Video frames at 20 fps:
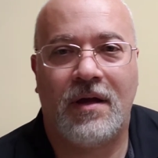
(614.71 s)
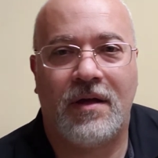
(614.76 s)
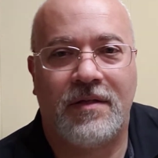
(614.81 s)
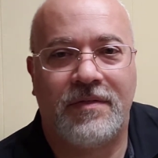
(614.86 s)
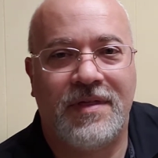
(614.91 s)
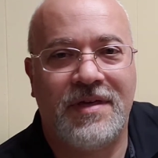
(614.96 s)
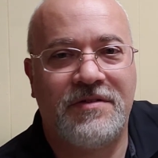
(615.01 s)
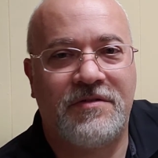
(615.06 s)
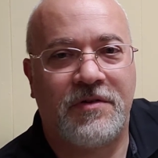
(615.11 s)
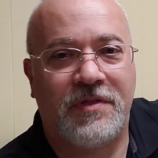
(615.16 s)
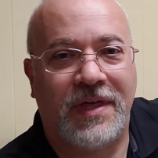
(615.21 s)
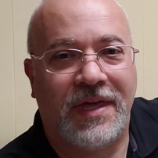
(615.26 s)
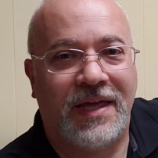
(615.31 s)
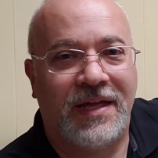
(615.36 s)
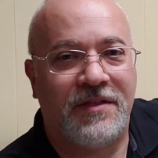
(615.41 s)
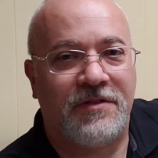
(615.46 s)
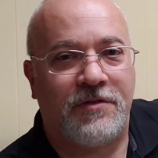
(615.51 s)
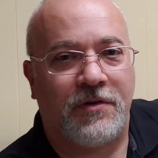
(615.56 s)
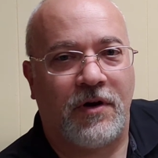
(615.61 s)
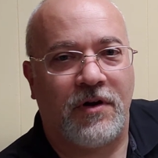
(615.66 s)
These are the
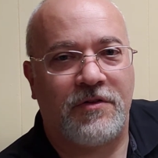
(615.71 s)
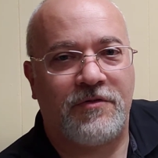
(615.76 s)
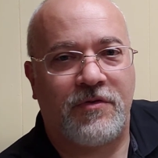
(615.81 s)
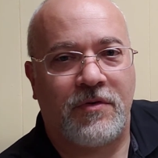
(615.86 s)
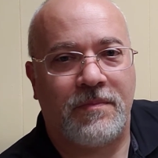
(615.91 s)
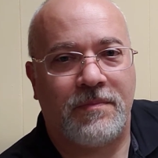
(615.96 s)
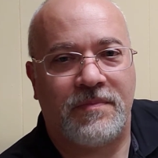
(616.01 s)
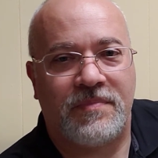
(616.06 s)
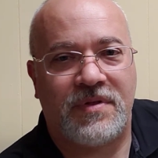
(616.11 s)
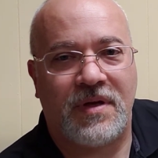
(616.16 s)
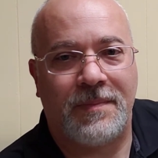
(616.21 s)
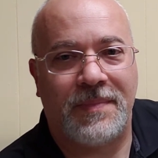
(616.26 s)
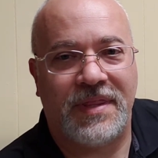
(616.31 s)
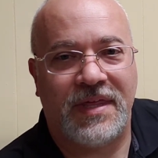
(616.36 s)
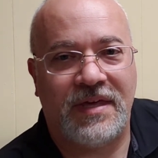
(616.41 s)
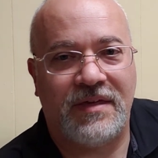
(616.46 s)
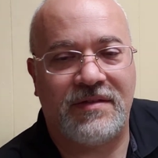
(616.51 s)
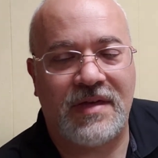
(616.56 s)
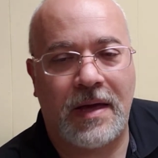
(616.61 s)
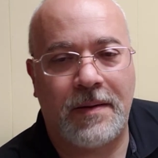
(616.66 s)
inserts from some of
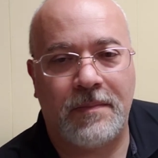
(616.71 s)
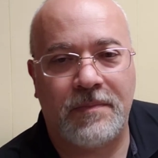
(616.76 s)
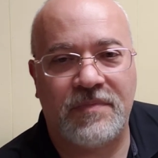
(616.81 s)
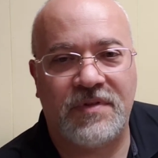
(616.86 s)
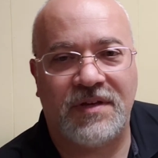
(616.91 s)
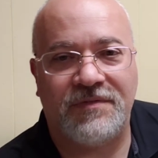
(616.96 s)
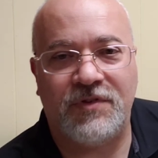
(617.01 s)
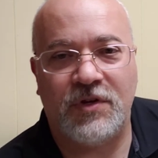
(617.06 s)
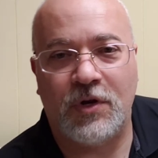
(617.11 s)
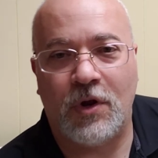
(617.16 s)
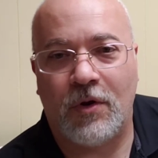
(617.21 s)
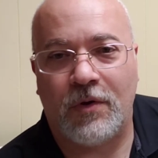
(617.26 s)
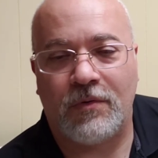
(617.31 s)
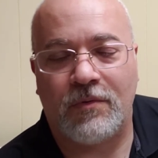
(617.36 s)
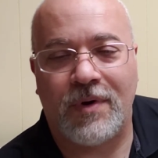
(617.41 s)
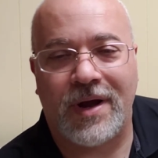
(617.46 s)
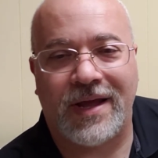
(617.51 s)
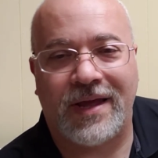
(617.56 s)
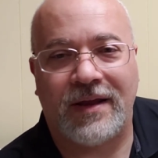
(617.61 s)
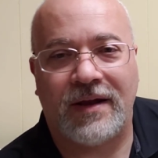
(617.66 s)
these albums. If you don't
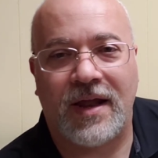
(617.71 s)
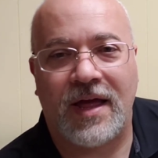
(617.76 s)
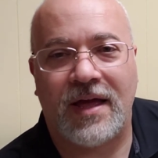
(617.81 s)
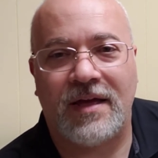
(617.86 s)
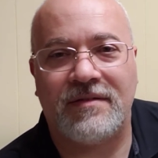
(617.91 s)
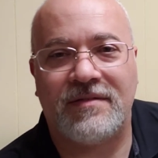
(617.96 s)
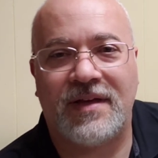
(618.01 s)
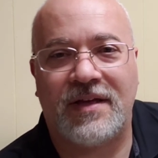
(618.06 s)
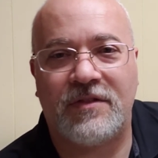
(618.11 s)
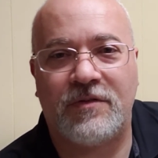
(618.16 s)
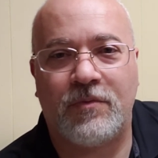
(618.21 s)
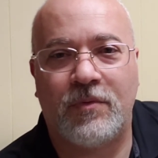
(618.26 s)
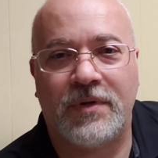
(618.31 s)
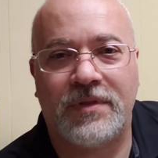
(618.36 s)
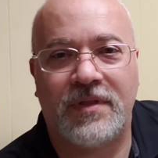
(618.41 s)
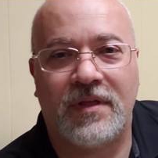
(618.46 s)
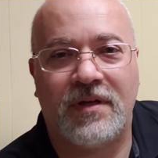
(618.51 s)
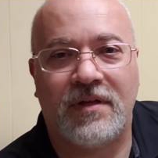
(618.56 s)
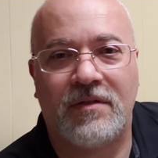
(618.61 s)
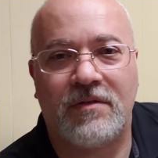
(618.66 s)
recognize, that's what
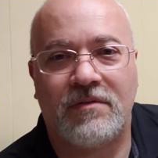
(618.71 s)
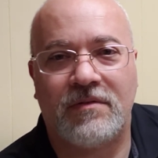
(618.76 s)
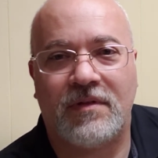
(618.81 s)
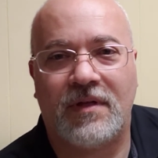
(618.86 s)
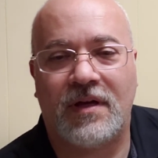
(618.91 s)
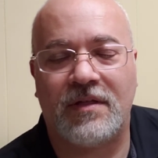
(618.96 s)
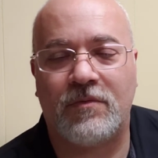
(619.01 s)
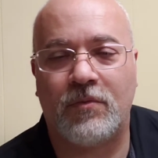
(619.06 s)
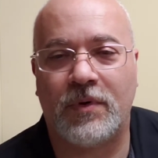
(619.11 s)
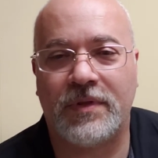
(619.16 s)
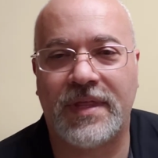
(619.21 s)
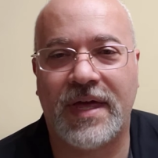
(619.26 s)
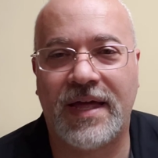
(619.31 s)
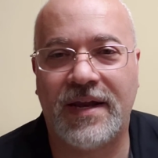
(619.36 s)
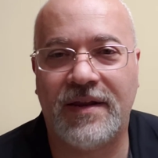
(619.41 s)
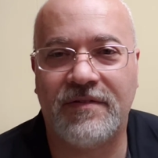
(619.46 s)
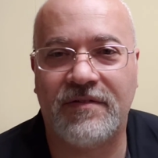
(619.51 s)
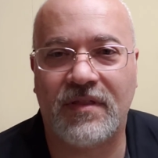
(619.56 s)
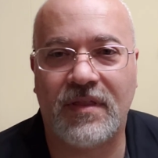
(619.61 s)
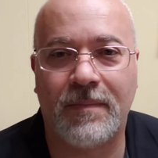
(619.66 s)
that
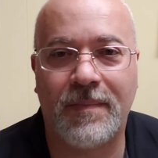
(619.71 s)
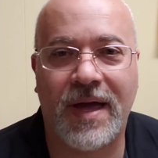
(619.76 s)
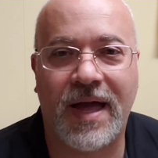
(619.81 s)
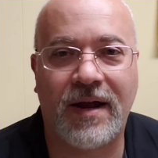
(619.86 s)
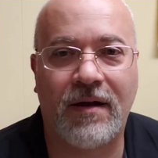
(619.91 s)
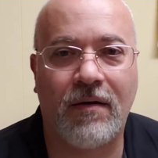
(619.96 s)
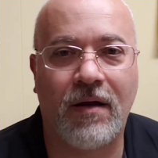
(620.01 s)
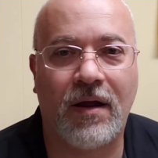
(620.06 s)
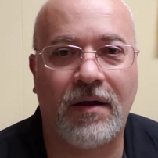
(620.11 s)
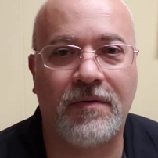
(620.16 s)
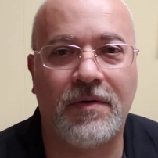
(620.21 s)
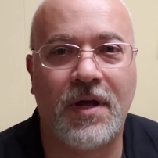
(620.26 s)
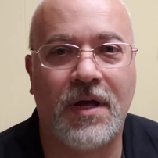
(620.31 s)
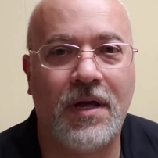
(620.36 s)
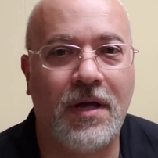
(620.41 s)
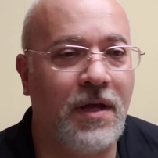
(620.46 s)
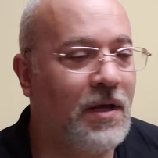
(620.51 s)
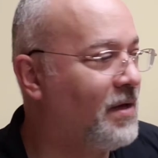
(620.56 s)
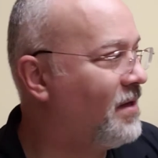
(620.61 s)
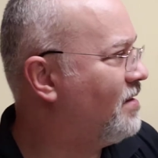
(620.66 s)
is in the background.
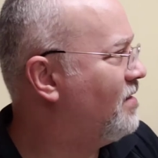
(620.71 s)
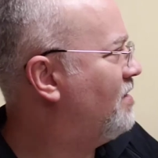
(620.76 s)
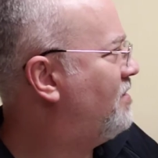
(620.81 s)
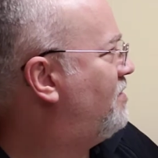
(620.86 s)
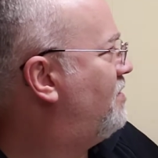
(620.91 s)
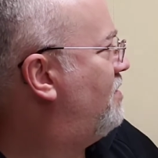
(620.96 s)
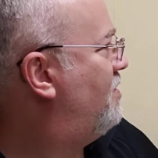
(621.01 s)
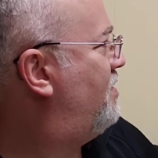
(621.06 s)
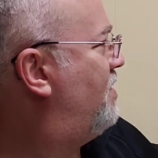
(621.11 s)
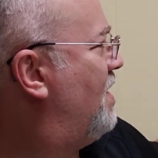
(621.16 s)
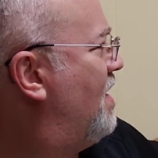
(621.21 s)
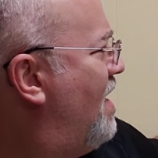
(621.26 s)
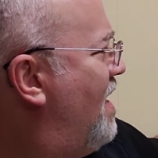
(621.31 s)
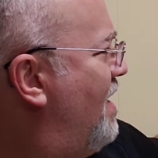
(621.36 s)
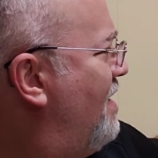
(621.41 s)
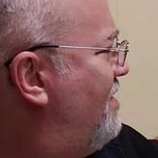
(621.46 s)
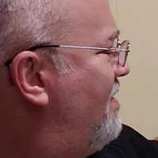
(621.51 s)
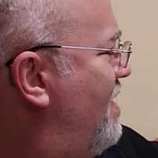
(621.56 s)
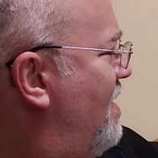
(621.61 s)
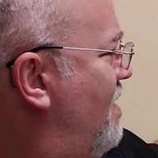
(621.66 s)
This is the
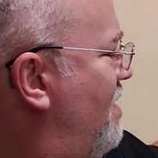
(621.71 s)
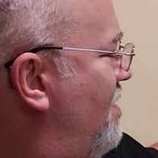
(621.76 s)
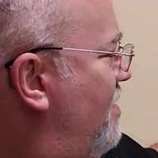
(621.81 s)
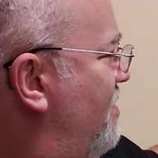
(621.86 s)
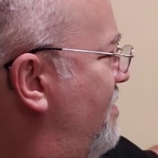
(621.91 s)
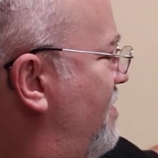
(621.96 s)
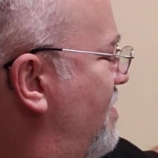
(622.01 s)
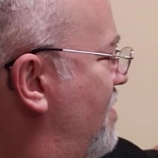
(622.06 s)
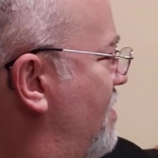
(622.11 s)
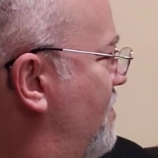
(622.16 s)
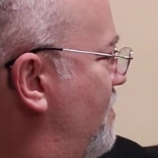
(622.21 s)
Ice House.